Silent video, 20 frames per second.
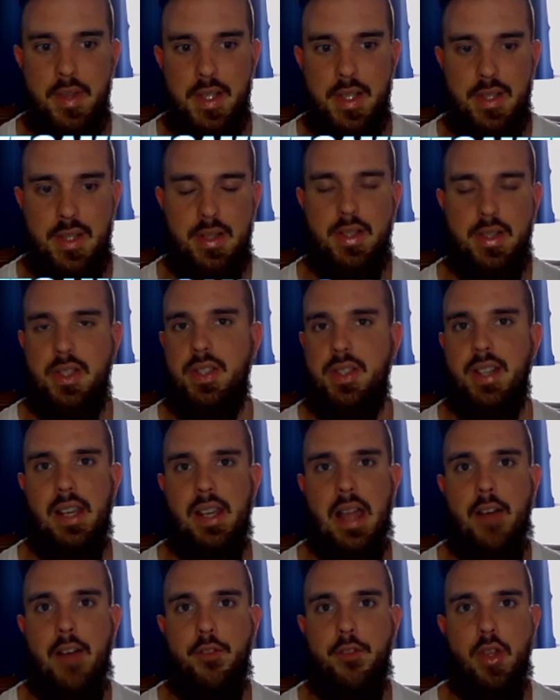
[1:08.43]
This is just going
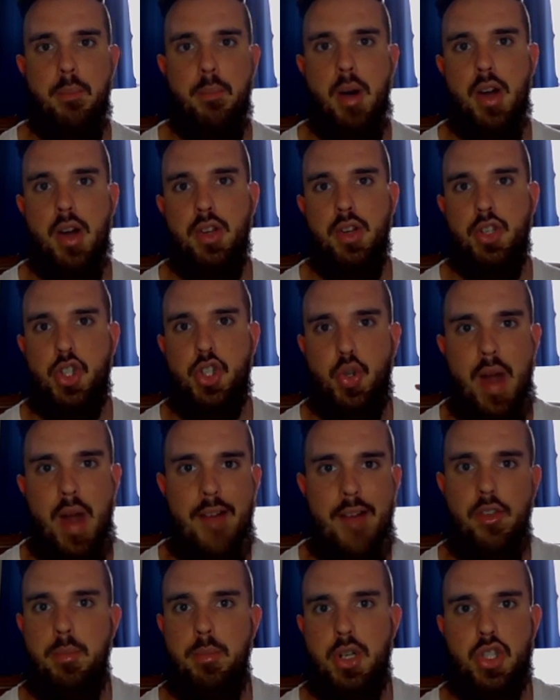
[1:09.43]
to allow for the ball to
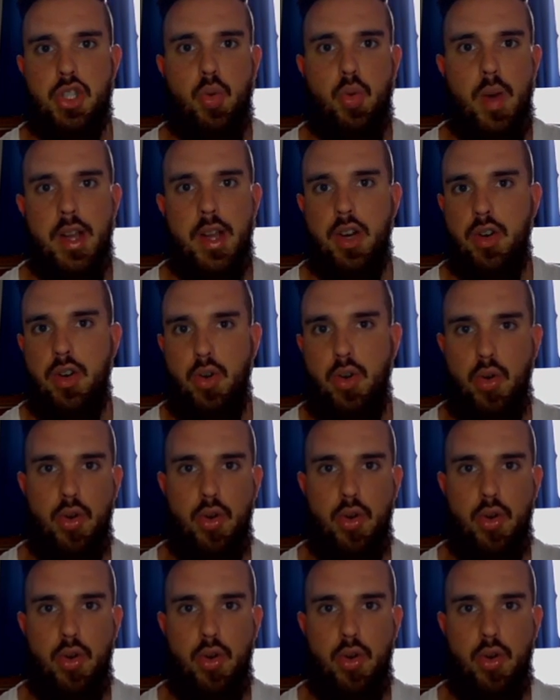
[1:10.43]
travel much quicker,